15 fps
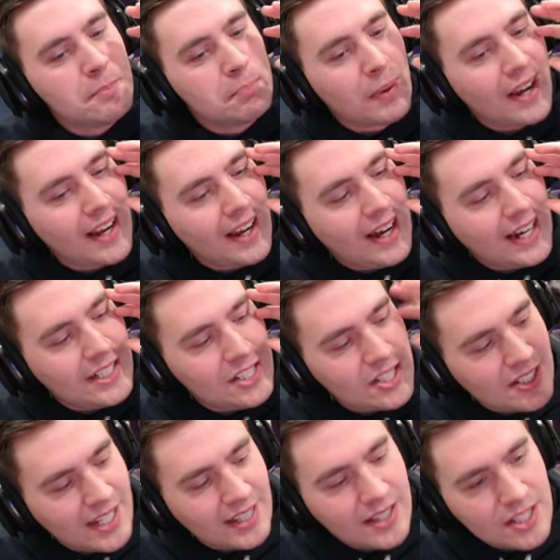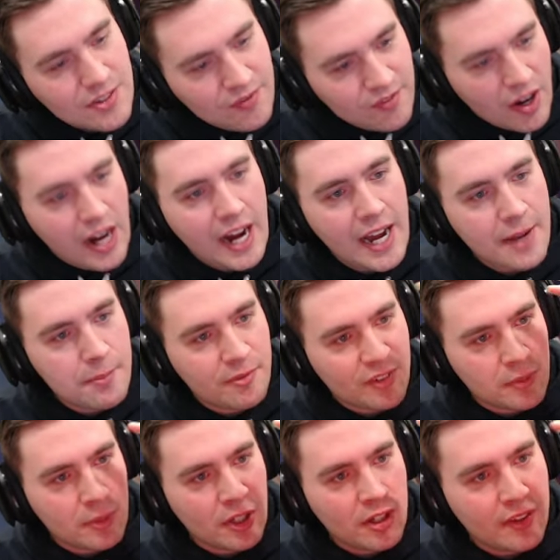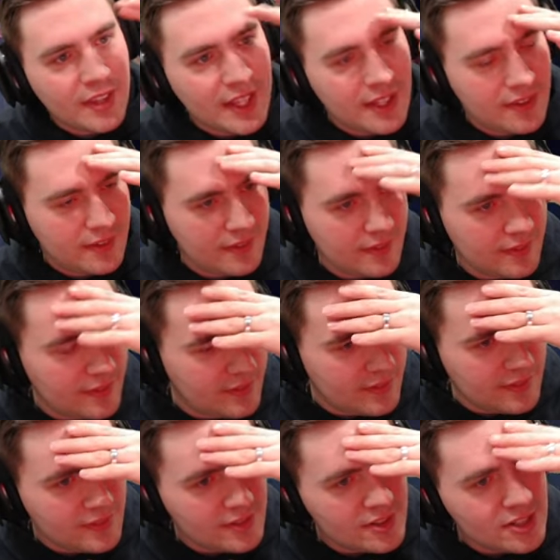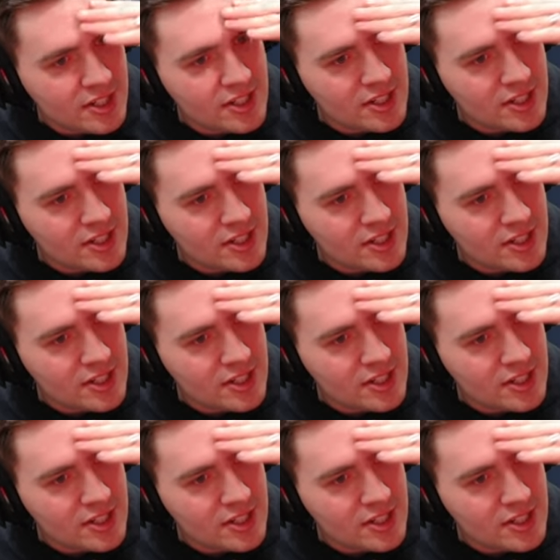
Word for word: but i i just get this vibe from her that she's